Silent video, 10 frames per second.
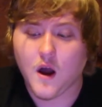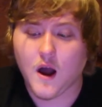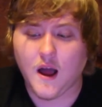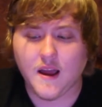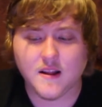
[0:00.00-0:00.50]

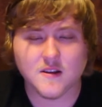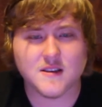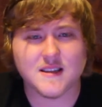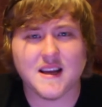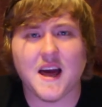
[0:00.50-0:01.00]
It
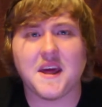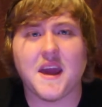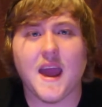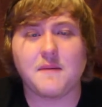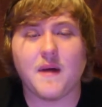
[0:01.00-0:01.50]
looks like the kind of
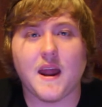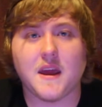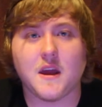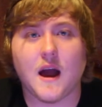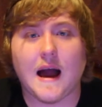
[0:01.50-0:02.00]
game
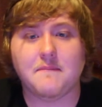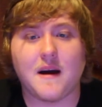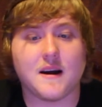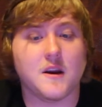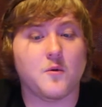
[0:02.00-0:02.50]
that I'm
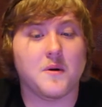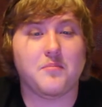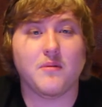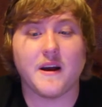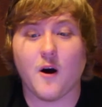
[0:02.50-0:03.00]
not going to want
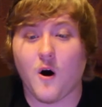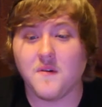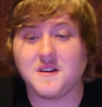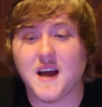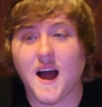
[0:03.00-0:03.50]
to play all
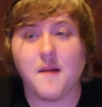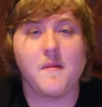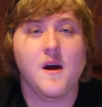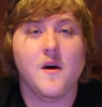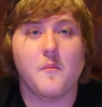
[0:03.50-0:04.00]
the
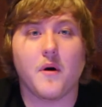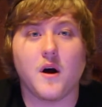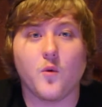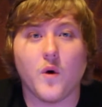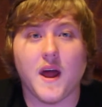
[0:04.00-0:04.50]
time,
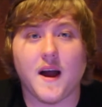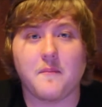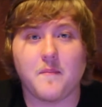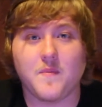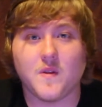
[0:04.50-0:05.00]
but when
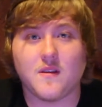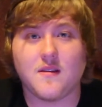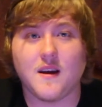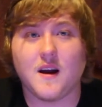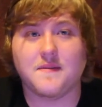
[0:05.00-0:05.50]
I'm
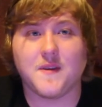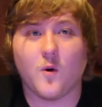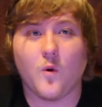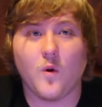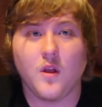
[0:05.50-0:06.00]
sick of the
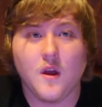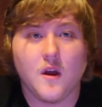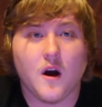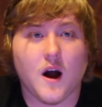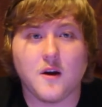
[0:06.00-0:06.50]
whole
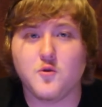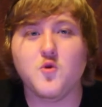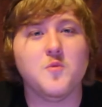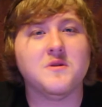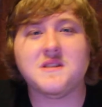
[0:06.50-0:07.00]

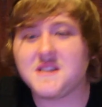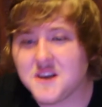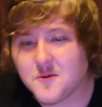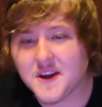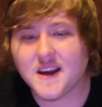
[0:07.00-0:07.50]
uber
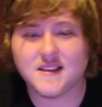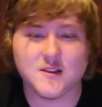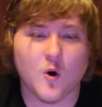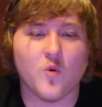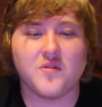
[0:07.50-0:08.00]

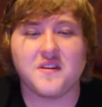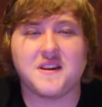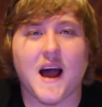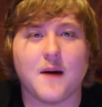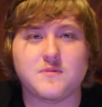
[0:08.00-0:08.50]
serious,
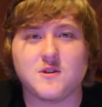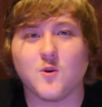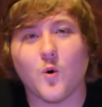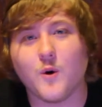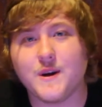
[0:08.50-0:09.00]
over-the-top
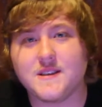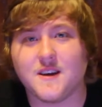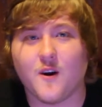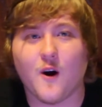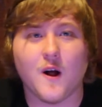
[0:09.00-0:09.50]
stories
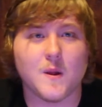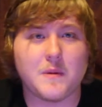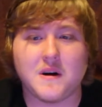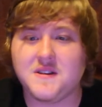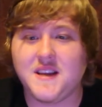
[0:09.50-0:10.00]
that are all
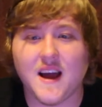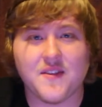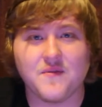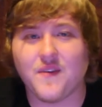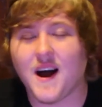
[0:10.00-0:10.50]
about
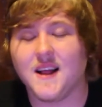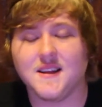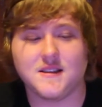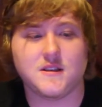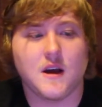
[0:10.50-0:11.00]
death and
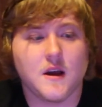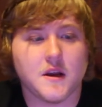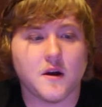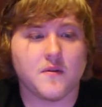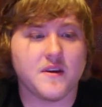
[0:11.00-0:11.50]
violence,
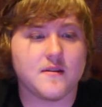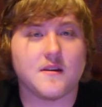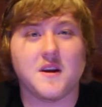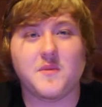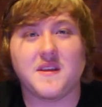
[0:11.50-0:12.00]
you know, this is
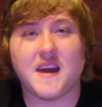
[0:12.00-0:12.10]
going to be the